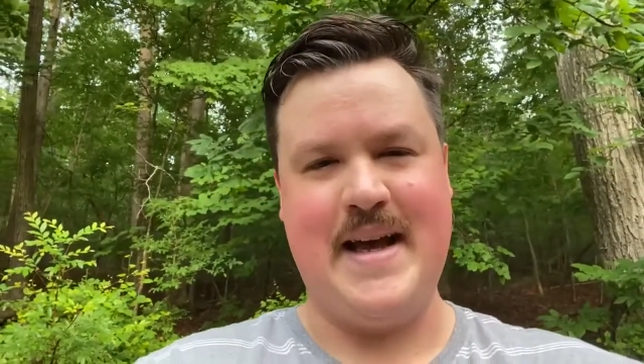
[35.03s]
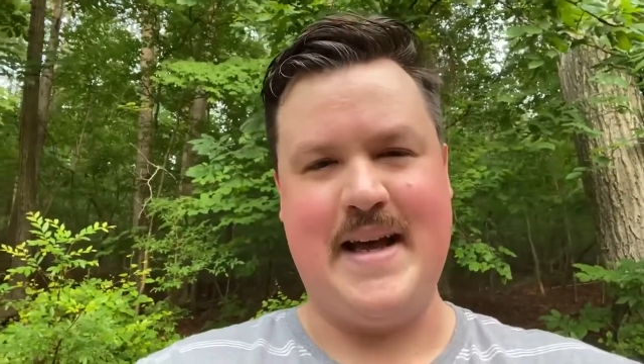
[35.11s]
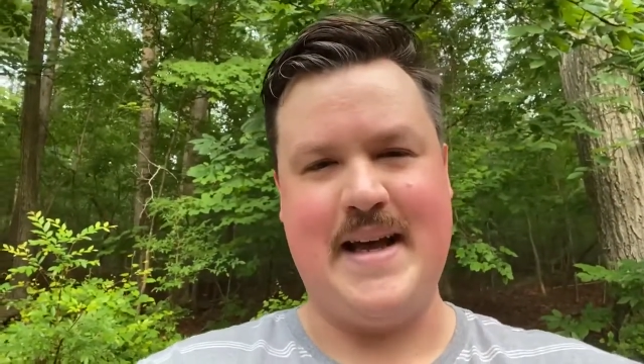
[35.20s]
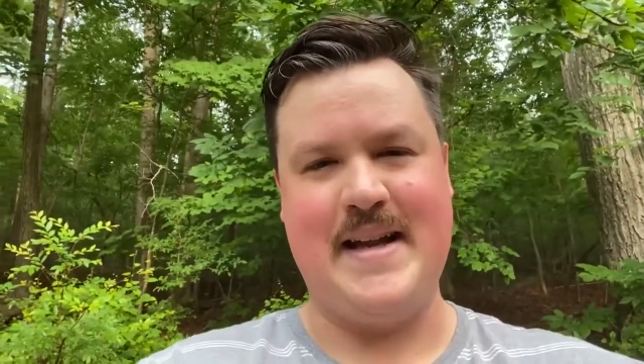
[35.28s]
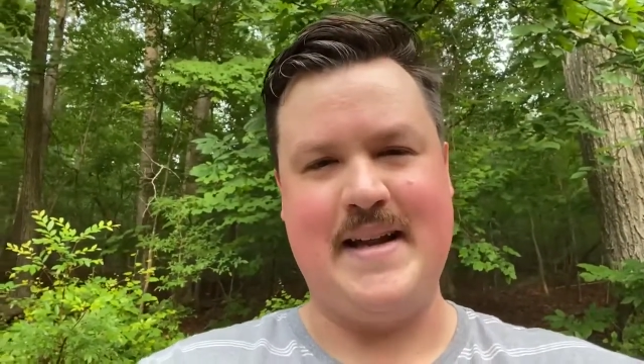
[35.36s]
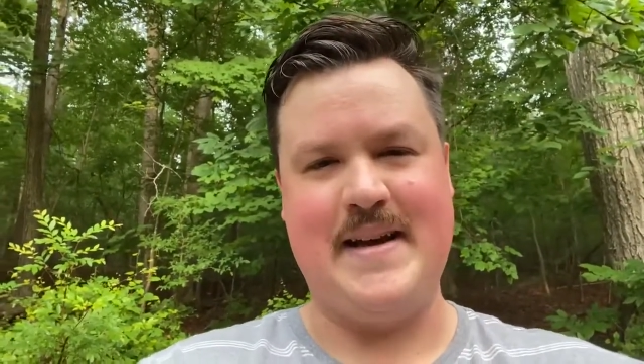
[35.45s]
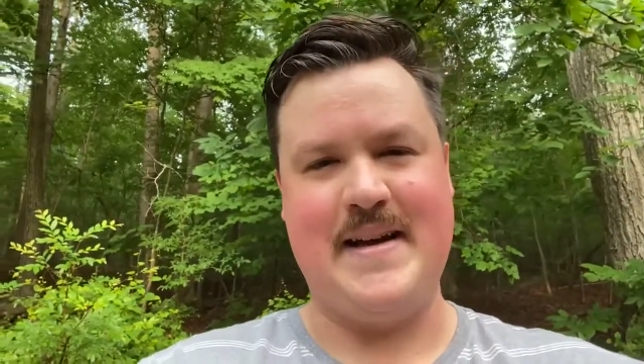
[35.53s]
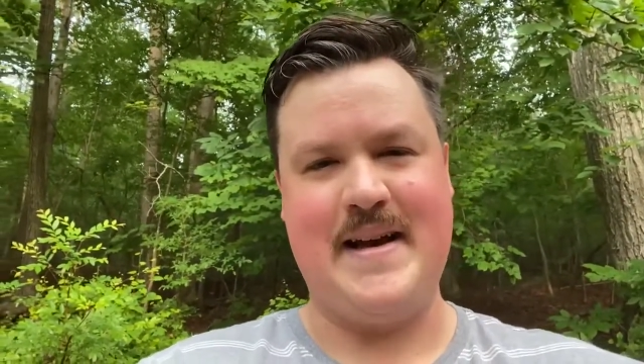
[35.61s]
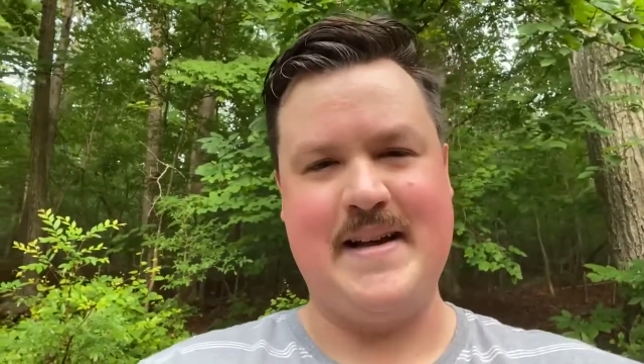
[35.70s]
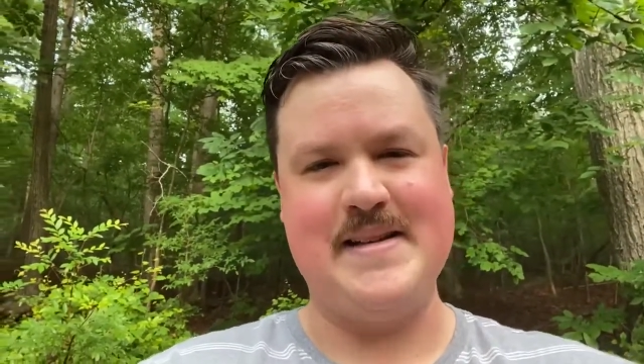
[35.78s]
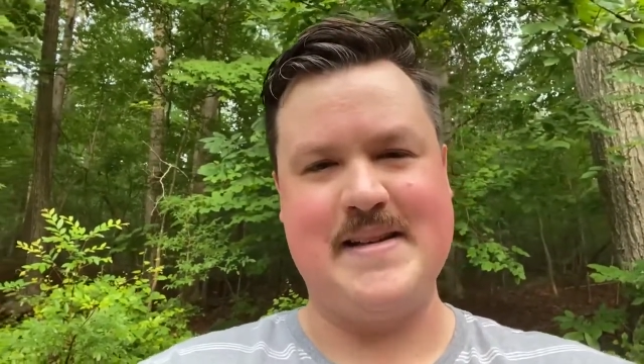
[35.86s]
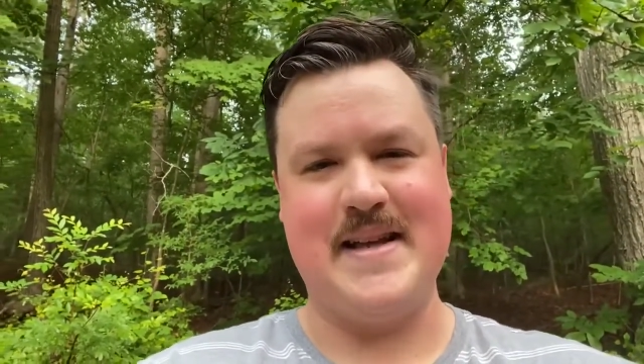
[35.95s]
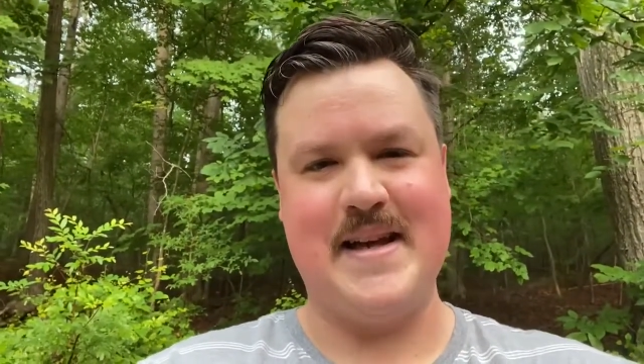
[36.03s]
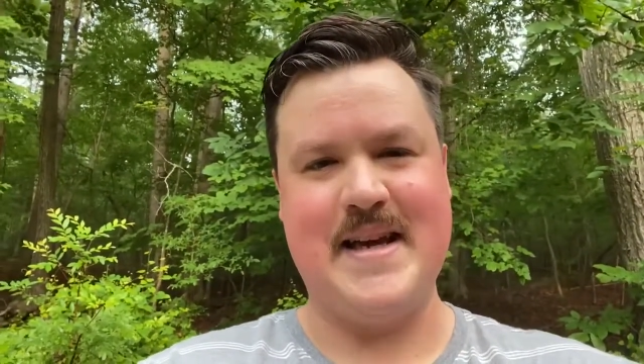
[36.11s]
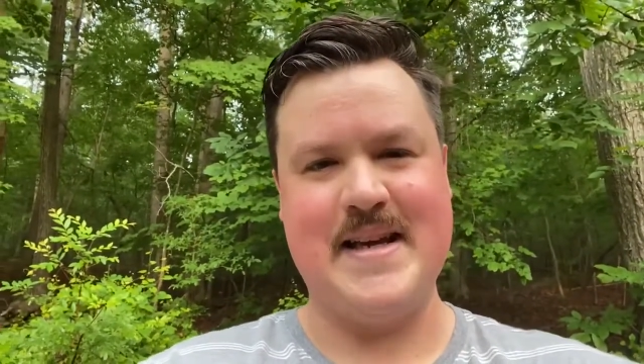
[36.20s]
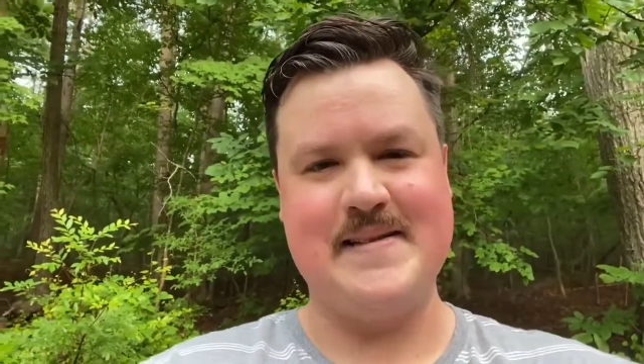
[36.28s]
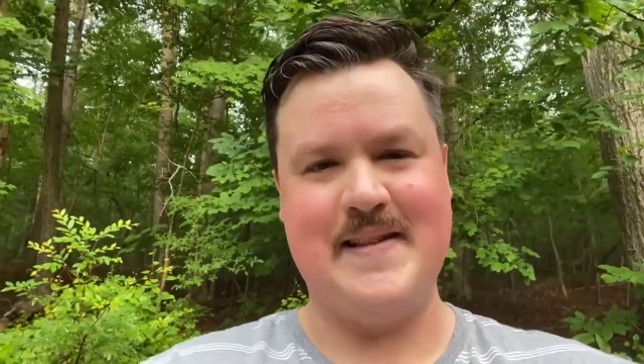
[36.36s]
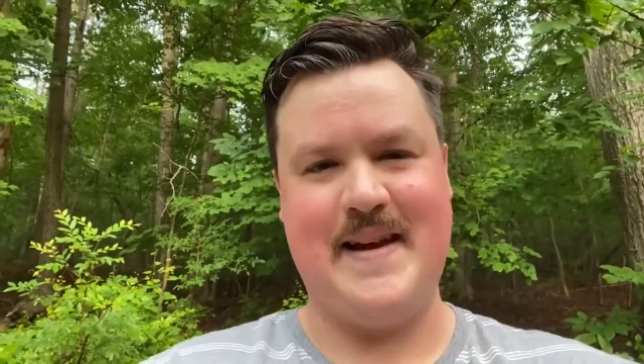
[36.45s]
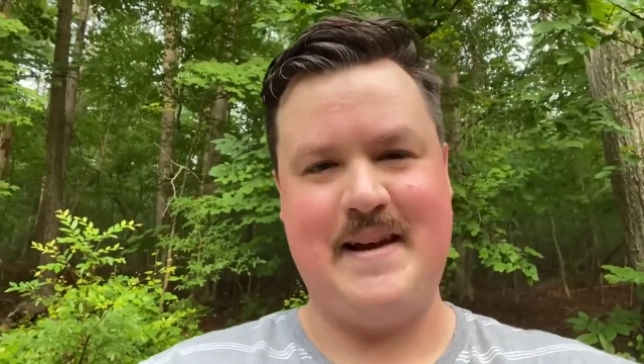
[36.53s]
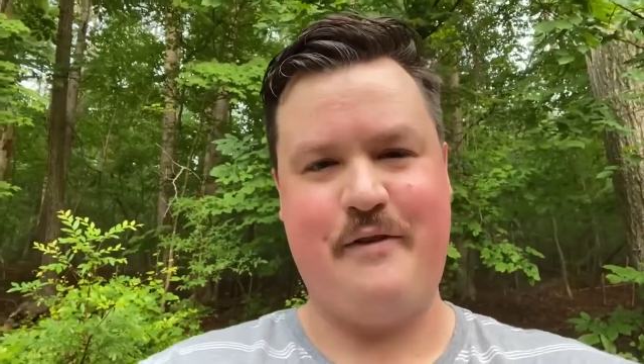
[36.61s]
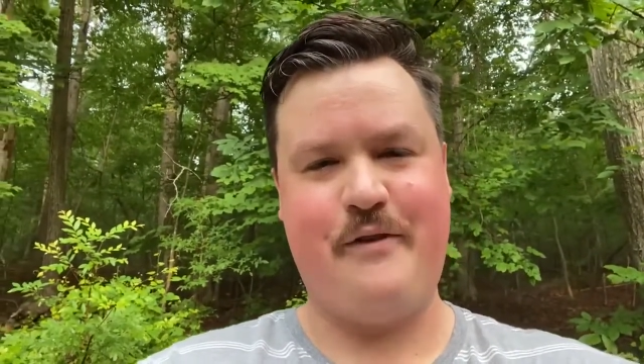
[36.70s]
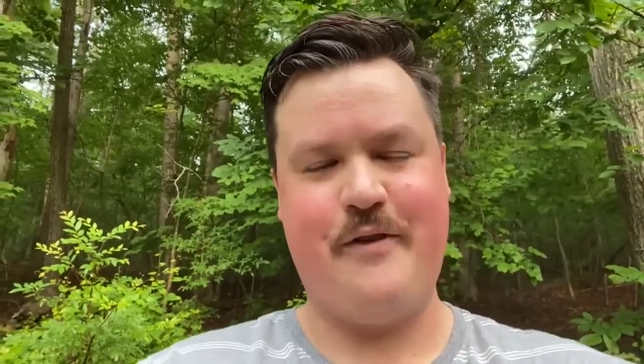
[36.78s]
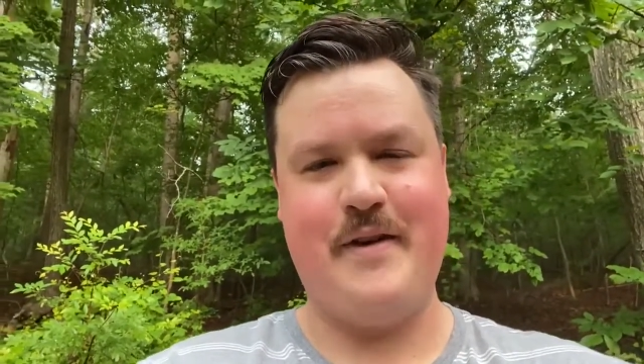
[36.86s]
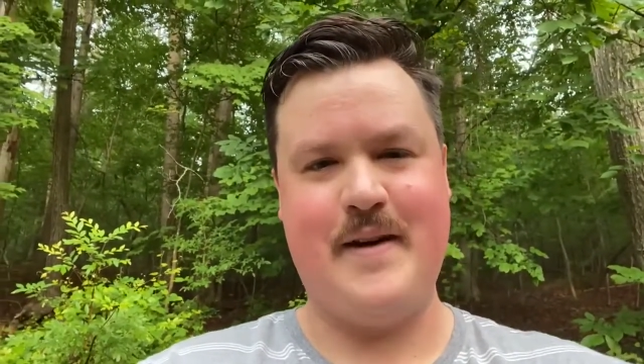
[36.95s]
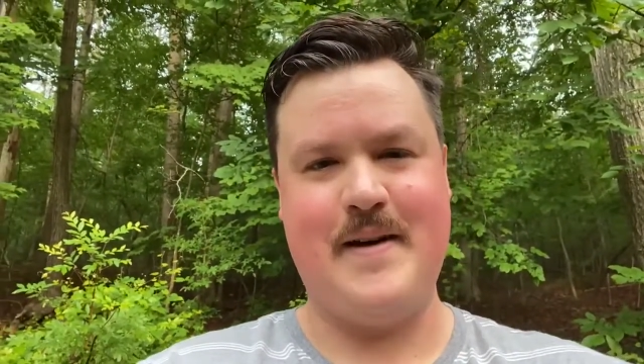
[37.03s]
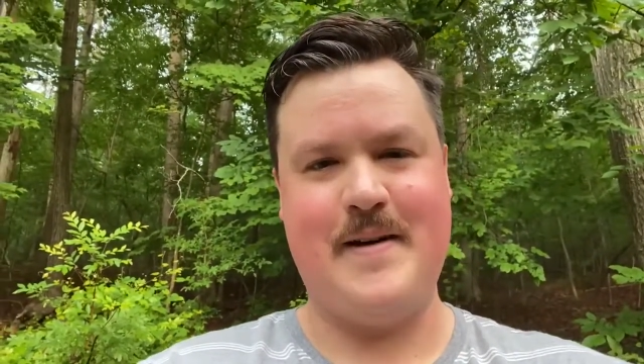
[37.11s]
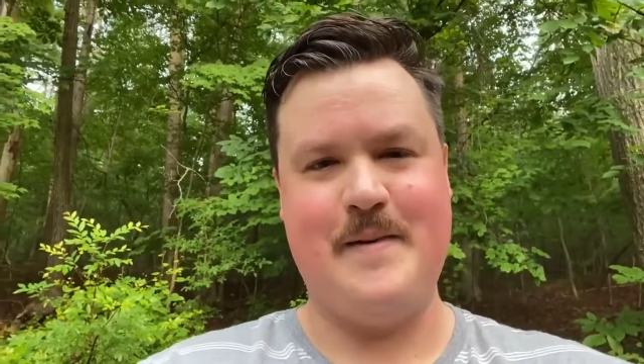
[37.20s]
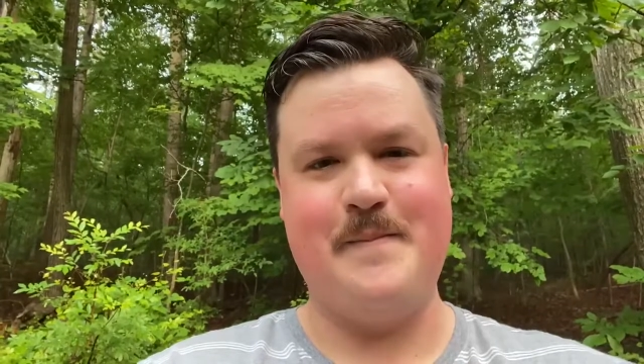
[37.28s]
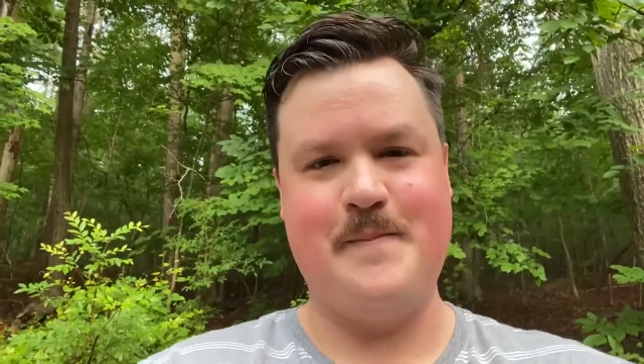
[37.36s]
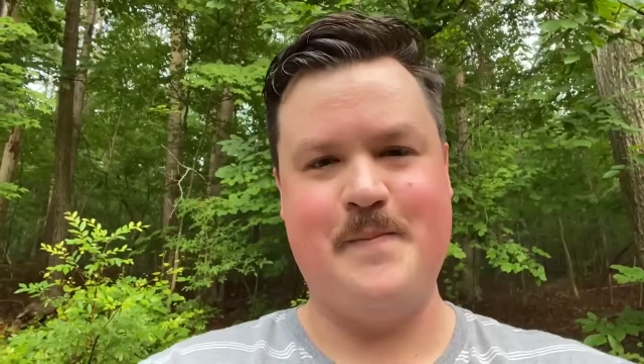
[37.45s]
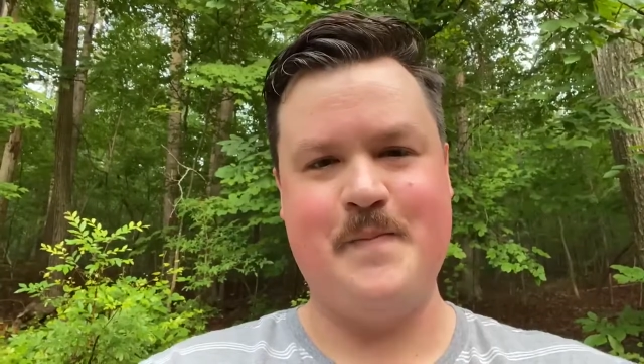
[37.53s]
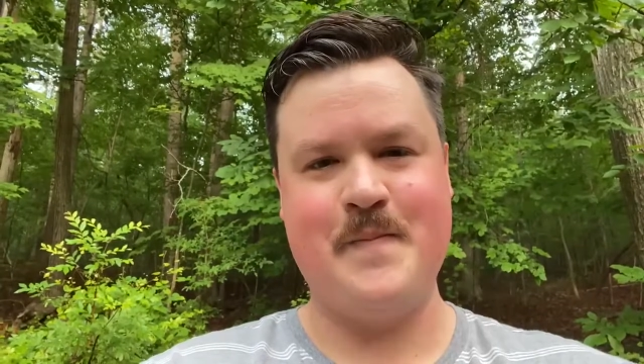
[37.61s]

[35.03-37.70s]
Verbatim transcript: And uh, I just think his life um,